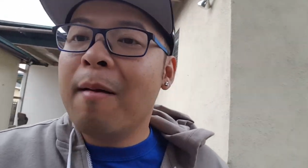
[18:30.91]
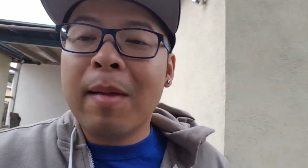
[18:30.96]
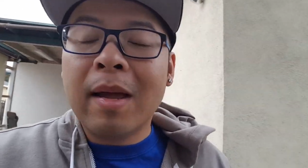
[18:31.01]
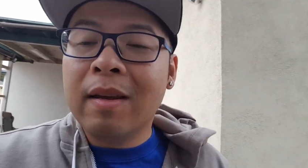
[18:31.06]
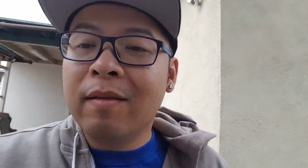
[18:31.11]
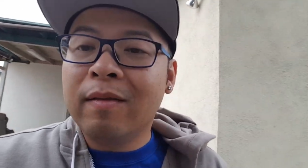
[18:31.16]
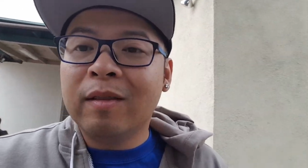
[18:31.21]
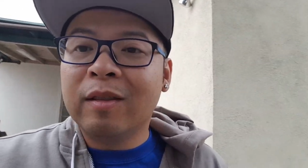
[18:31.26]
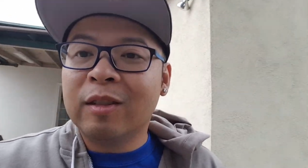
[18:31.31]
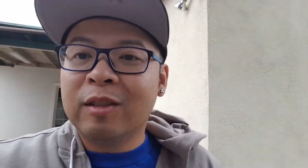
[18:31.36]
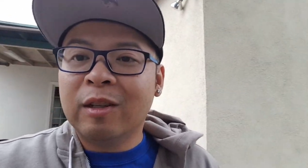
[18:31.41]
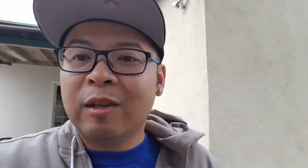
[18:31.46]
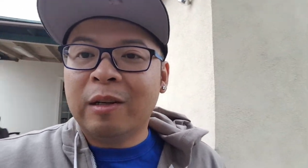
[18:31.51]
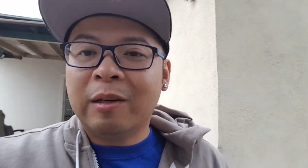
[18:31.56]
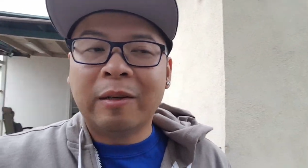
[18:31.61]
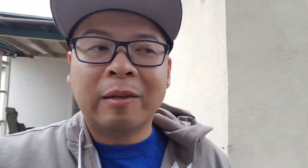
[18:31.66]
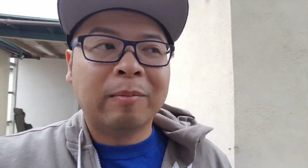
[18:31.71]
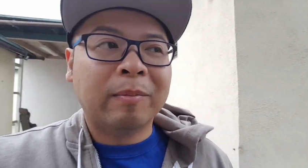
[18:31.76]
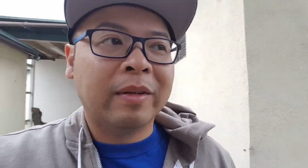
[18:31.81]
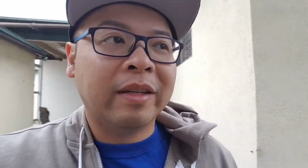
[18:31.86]
I'm not even
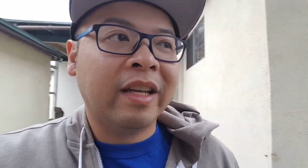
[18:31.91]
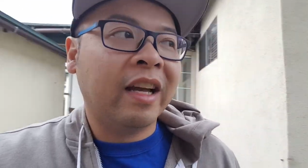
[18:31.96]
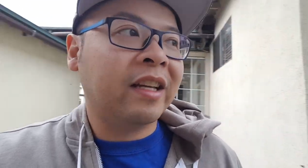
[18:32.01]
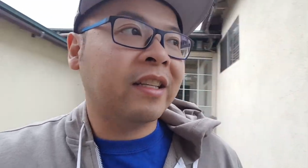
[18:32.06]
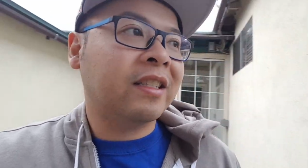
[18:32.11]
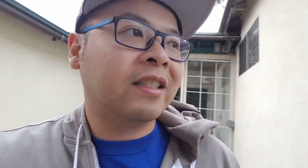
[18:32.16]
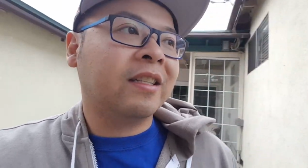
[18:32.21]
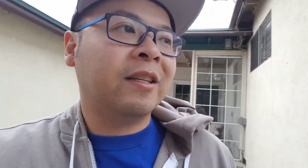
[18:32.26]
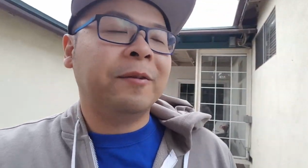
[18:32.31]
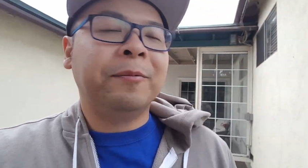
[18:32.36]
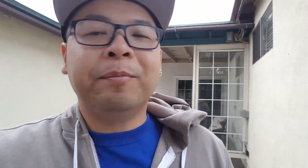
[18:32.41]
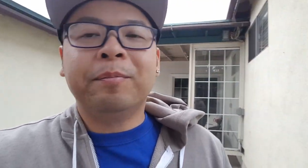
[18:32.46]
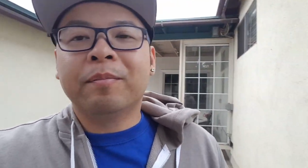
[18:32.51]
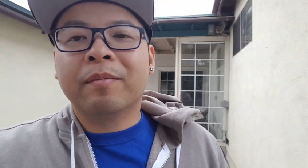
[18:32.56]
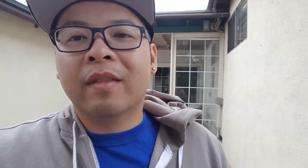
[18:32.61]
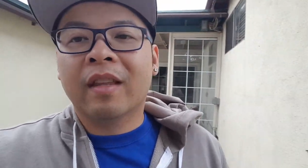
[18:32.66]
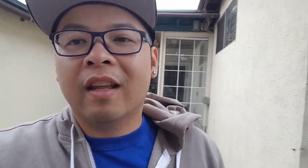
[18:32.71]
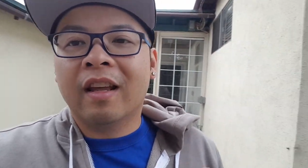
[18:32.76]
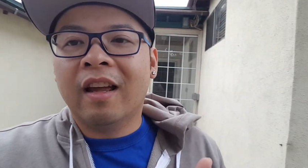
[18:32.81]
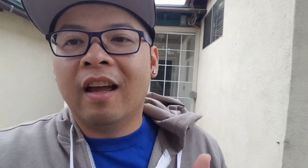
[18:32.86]
sure, but yes,
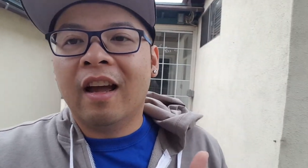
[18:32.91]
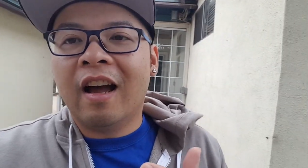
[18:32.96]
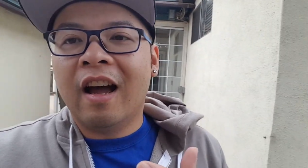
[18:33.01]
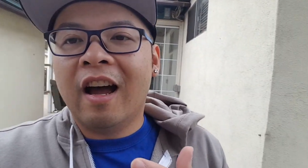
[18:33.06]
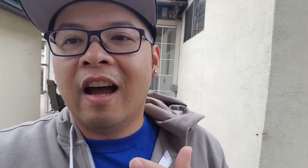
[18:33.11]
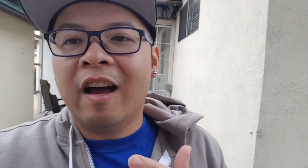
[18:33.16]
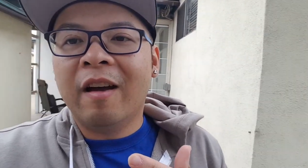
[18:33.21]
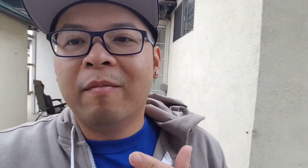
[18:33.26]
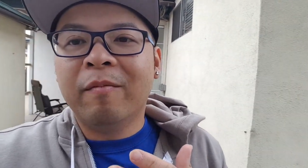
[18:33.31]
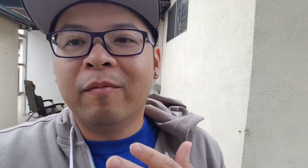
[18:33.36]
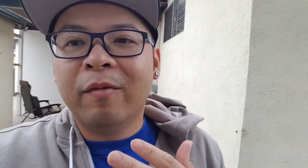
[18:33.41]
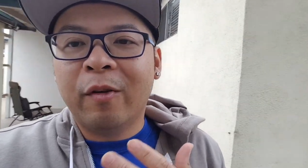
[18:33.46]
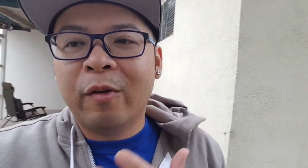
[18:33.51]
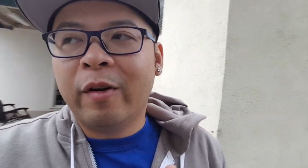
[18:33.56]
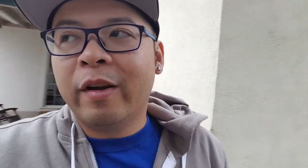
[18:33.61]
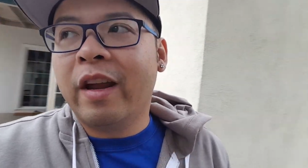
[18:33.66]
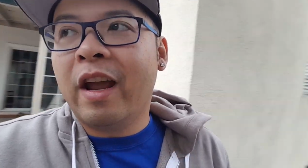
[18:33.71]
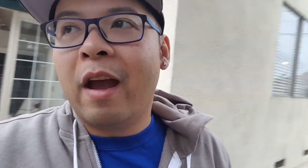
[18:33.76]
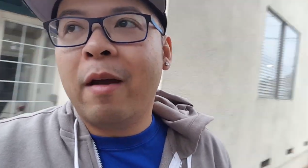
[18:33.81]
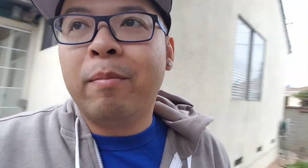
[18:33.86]
I'm
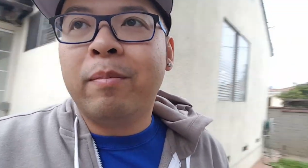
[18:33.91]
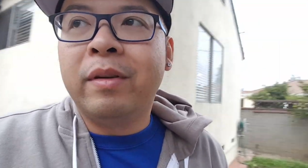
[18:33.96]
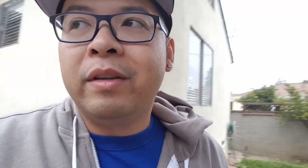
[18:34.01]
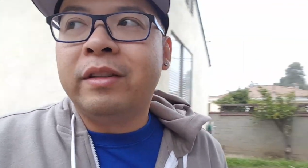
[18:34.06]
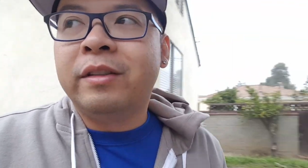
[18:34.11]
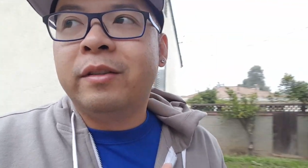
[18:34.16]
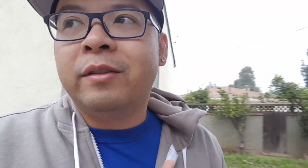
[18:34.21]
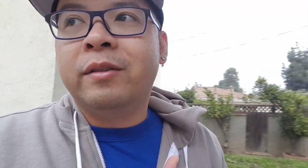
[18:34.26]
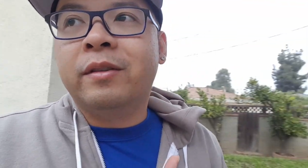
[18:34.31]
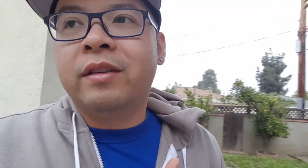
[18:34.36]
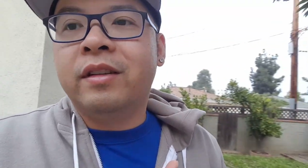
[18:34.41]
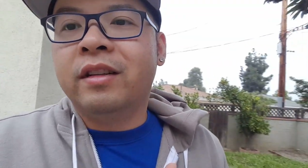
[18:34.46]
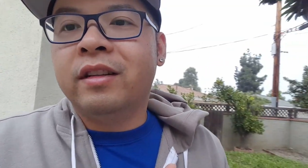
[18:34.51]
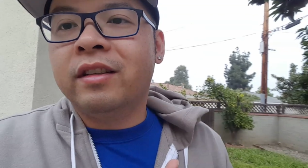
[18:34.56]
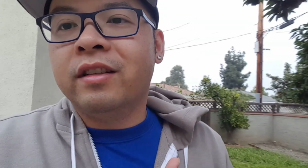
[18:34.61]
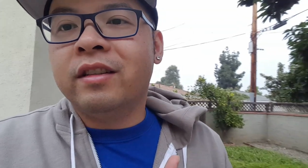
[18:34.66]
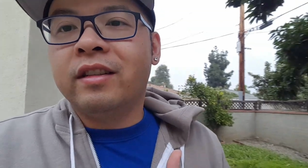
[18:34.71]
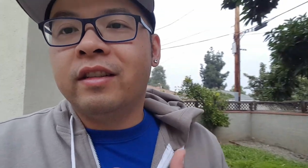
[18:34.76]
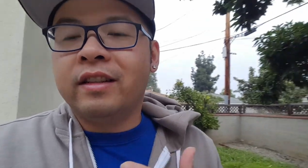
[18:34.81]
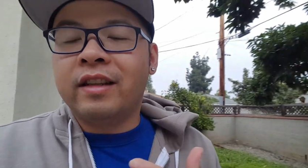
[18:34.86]
very happy to
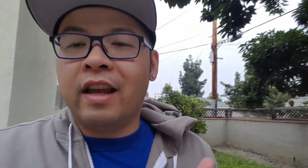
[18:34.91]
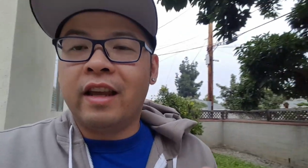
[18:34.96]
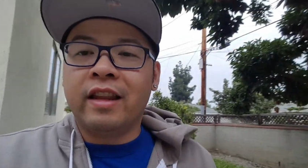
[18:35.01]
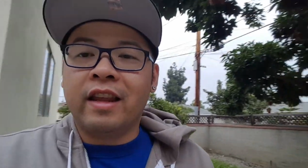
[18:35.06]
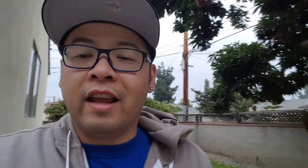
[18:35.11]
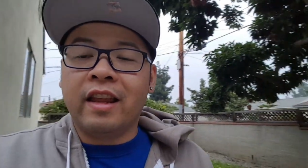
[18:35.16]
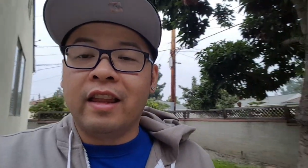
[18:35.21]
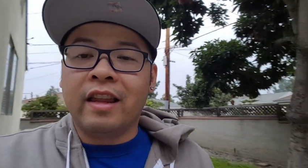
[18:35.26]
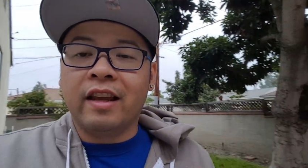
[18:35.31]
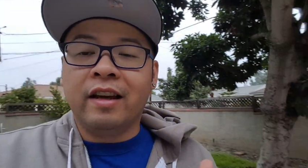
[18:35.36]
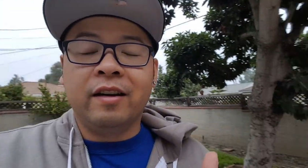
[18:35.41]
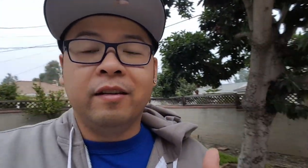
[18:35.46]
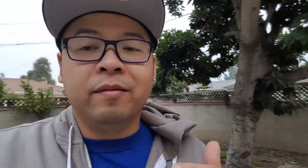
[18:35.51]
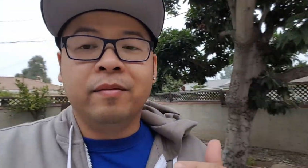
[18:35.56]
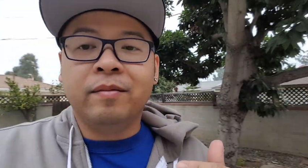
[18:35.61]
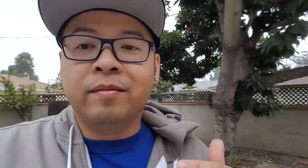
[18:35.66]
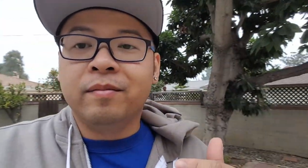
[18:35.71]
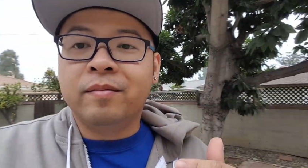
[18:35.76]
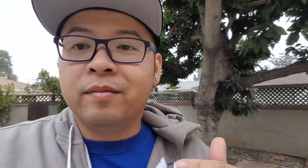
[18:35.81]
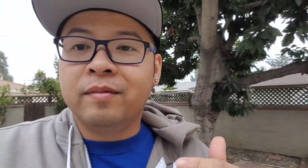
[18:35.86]
say that uh,
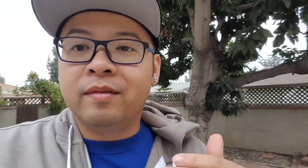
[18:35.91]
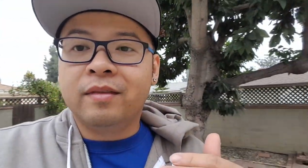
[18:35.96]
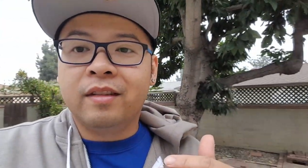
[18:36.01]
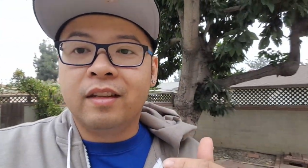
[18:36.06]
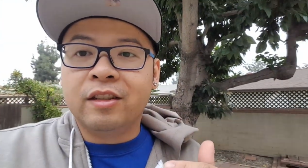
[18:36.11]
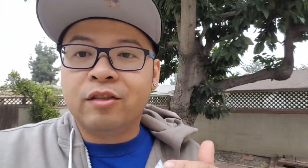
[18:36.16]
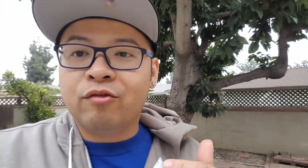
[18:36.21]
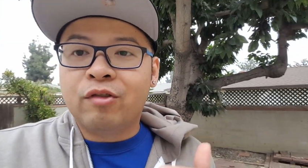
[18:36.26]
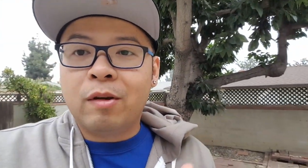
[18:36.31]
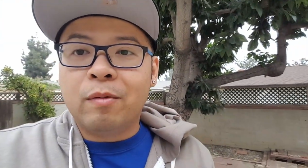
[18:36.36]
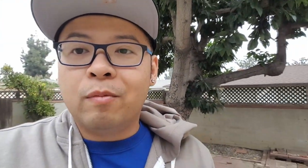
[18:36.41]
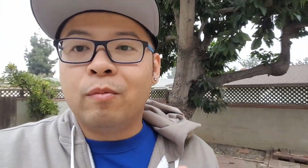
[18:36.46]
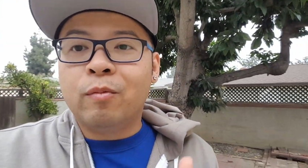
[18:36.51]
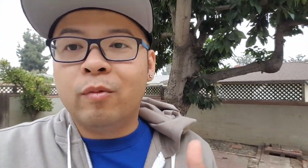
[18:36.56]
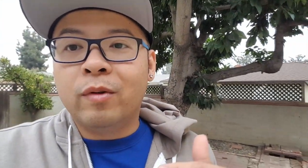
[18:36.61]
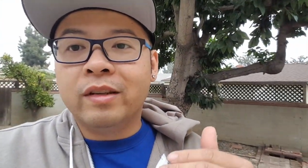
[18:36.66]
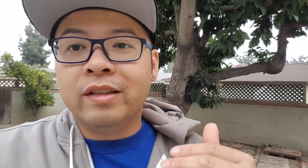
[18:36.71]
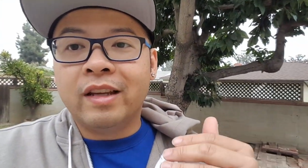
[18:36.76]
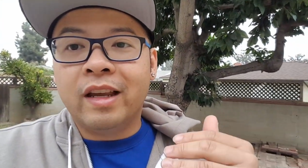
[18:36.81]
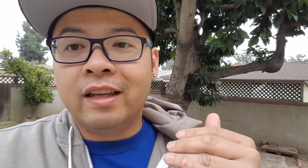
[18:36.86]
this trip
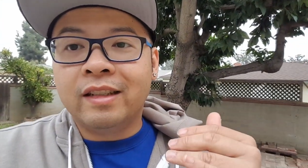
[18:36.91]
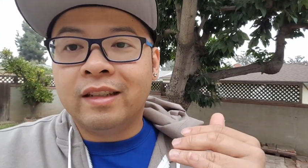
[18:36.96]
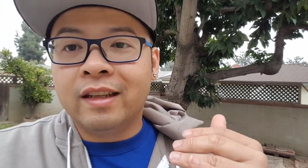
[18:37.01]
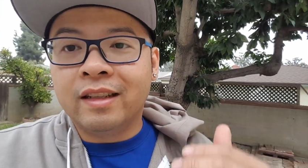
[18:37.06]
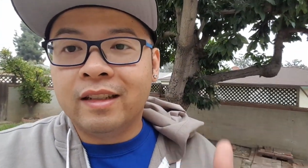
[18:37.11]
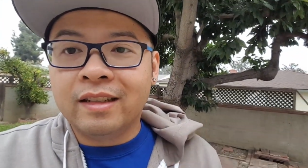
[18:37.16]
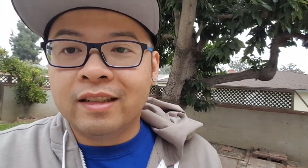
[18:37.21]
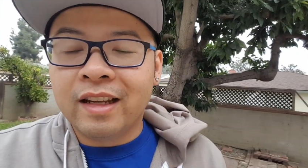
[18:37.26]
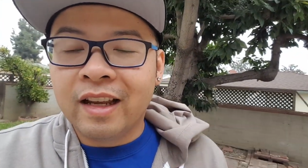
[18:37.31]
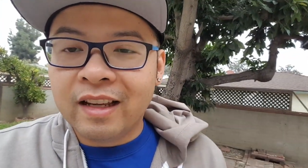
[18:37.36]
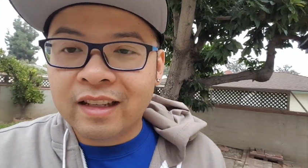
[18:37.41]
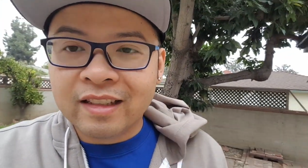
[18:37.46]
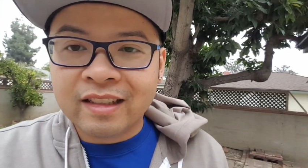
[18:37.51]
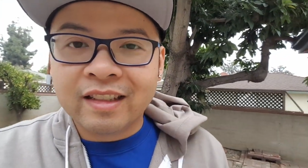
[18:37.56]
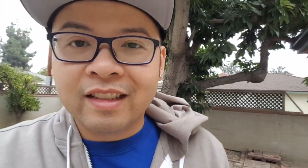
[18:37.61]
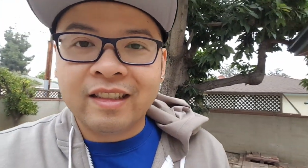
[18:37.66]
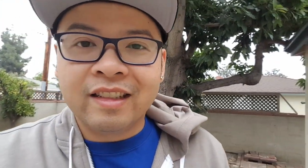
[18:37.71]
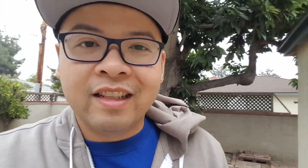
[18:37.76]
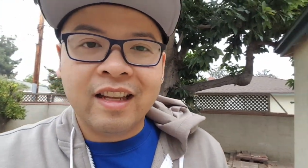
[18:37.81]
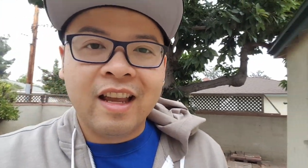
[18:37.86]
was a
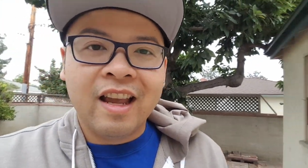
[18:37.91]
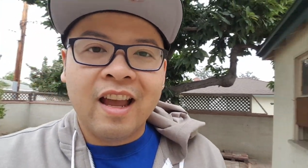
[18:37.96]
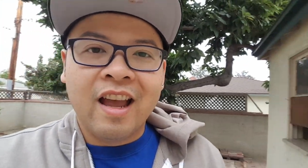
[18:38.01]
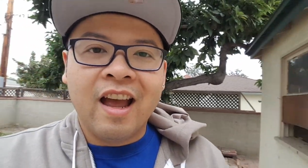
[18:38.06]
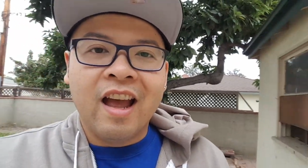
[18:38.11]
success.